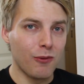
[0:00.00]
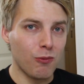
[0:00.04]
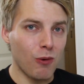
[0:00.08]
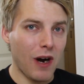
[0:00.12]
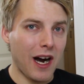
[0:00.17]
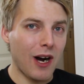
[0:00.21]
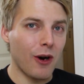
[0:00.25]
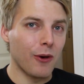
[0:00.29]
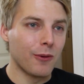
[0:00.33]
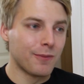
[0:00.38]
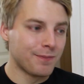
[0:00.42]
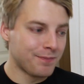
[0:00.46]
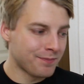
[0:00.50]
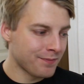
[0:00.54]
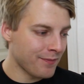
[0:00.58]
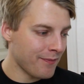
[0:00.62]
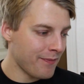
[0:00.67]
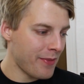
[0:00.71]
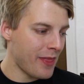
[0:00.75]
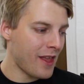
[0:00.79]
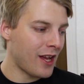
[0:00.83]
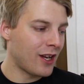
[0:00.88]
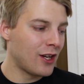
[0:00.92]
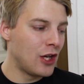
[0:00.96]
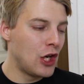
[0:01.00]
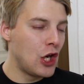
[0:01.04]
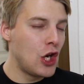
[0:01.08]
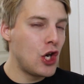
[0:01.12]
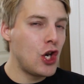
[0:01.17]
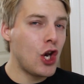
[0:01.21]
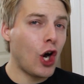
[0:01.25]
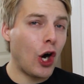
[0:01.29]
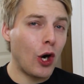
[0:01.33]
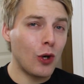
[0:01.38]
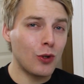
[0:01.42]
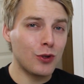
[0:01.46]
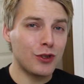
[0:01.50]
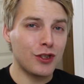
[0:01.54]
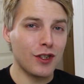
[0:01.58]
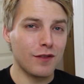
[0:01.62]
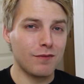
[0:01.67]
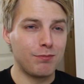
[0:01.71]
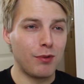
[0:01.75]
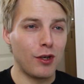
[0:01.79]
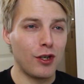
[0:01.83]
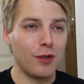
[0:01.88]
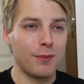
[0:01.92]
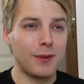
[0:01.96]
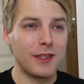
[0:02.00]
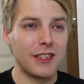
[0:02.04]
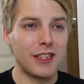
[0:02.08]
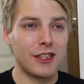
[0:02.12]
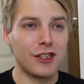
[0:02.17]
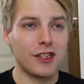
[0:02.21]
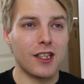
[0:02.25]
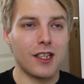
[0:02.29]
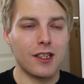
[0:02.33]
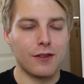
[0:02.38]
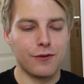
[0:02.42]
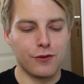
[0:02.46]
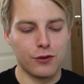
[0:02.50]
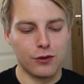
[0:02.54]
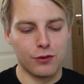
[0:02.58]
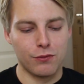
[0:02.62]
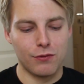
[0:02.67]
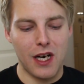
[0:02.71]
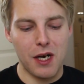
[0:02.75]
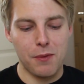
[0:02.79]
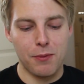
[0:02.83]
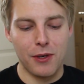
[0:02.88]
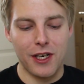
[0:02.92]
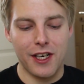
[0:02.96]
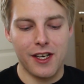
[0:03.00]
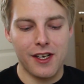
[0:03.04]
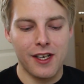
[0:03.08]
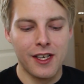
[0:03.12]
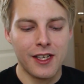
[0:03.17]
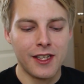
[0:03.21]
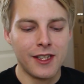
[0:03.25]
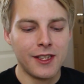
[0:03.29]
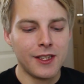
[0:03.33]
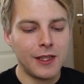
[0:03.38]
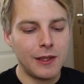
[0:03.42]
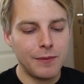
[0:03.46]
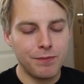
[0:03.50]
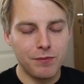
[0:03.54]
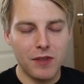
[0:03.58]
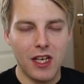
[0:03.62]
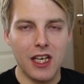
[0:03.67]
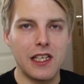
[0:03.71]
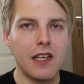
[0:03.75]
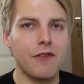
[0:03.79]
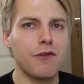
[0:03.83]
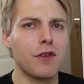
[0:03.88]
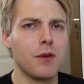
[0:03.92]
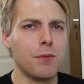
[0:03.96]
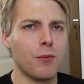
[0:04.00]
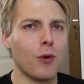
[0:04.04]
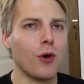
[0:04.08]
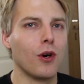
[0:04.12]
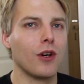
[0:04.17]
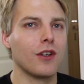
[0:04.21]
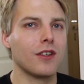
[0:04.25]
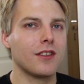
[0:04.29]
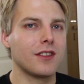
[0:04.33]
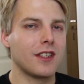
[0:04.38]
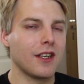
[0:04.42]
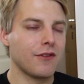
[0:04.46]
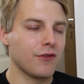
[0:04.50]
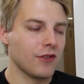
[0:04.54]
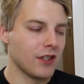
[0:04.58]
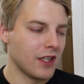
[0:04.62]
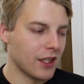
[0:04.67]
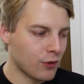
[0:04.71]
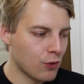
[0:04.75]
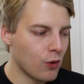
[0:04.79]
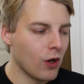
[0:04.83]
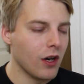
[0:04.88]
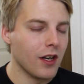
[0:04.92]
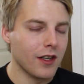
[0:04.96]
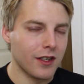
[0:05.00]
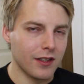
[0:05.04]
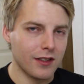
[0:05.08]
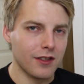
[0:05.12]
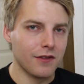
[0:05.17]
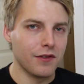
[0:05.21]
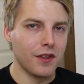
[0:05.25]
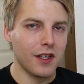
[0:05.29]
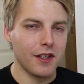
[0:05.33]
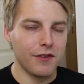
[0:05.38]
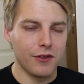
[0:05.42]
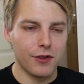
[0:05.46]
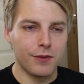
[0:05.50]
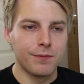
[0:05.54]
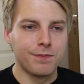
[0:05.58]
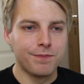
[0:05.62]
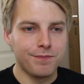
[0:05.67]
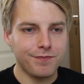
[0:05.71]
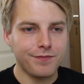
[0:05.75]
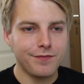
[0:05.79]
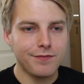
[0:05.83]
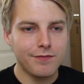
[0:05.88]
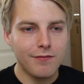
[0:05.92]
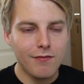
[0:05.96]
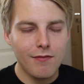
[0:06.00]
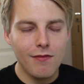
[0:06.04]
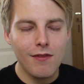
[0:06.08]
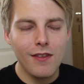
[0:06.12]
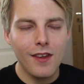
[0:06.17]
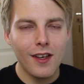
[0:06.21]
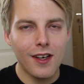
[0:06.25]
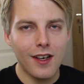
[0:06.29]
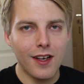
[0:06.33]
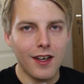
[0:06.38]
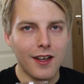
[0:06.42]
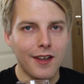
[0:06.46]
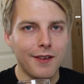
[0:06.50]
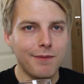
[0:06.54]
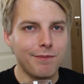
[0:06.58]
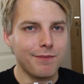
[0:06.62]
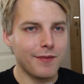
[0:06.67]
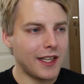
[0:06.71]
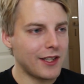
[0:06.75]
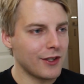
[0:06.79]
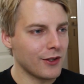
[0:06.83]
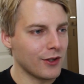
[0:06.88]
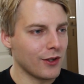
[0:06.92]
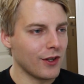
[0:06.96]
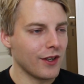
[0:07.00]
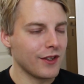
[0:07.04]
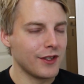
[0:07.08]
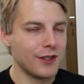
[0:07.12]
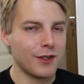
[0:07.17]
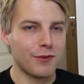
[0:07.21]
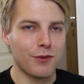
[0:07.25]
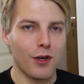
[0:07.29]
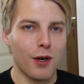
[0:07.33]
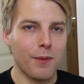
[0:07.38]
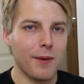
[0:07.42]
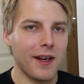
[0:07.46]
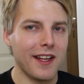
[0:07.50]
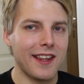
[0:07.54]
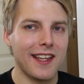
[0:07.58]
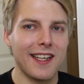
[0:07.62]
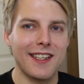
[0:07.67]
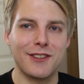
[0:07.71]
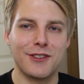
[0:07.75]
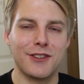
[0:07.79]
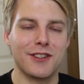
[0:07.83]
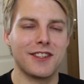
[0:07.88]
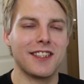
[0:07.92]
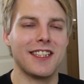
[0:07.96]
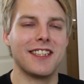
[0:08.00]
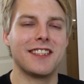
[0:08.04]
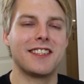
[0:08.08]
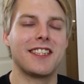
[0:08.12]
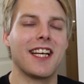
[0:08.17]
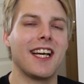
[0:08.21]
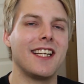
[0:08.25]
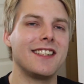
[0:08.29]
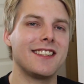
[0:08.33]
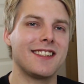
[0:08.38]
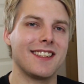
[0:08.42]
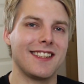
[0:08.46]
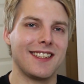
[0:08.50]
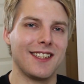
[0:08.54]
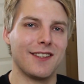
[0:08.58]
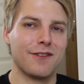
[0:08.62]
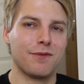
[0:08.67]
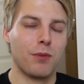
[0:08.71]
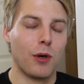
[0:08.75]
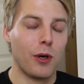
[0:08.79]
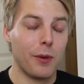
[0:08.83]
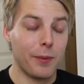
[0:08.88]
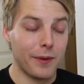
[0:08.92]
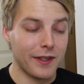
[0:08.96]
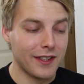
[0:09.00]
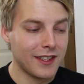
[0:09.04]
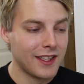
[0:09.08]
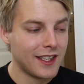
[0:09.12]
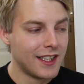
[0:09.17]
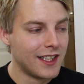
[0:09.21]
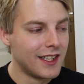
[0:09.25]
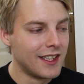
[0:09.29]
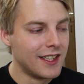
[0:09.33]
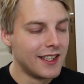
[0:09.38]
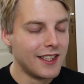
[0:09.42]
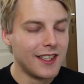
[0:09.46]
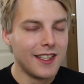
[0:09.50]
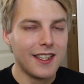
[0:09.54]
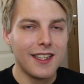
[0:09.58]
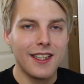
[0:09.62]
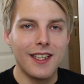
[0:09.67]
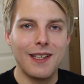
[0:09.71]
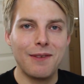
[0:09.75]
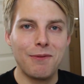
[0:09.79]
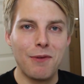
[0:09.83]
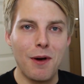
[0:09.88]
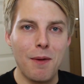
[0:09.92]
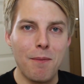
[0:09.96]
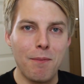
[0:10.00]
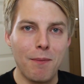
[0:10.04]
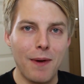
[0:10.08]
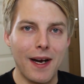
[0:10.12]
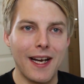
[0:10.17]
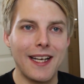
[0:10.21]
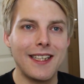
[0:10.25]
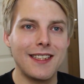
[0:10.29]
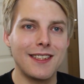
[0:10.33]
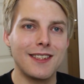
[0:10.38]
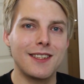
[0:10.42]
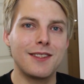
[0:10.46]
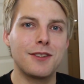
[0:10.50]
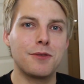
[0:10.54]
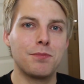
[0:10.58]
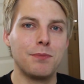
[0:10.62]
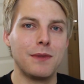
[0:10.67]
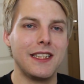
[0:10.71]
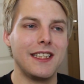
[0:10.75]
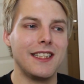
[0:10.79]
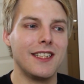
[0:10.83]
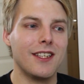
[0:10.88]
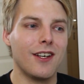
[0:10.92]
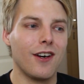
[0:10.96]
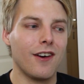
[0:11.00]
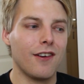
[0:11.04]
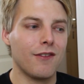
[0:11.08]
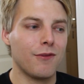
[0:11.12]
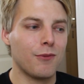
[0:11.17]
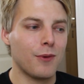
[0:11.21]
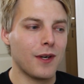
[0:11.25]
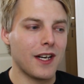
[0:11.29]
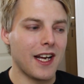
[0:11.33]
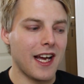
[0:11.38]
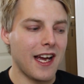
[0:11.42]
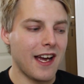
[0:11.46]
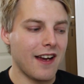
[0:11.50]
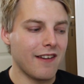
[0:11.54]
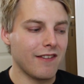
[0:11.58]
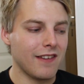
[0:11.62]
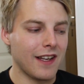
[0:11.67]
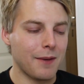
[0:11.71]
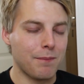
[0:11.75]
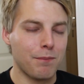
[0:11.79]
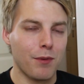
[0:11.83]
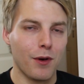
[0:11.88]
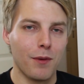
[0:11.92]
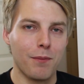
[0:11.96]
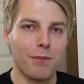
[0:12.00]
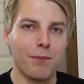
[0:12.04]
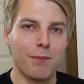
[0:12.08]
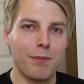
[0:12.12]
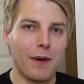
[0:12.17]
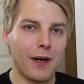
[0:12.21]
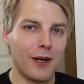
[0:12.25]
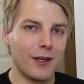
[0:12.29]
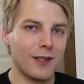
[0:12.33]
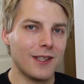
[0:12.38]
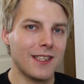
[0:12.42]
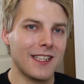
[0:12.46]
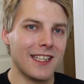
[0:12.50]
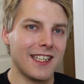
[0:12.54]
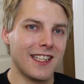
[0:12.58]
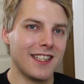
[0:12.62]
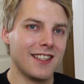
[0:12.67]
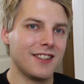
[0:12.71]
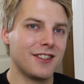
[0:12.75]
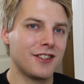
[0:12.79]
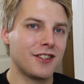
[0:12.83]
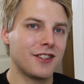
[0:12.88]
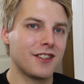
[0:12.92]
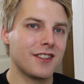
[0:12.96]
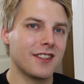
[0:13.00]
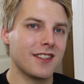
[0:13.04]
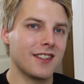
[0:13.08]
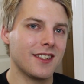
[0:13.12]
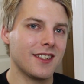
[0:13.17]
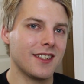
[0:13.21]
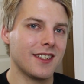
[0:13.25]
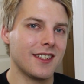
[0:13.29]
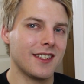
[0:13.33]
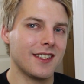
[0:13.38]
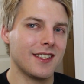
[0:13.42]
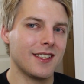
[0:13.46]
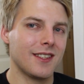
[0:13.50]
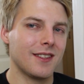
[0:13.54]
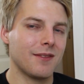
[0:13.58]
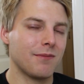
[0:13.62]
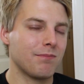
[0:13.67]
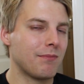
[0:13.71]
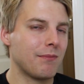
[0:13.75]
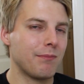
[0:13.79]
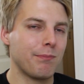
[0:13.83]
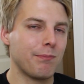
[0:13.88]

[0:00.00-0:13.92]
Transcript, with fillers: Wow. Loads of bourbon and dark fruit and rye bread. Okay, definitely more, definitely a quad on the flavor. Um, I don't know, the aroma, I think it's just the intensity of bourbon reminds me of when I have like bourbon barrel aged uh,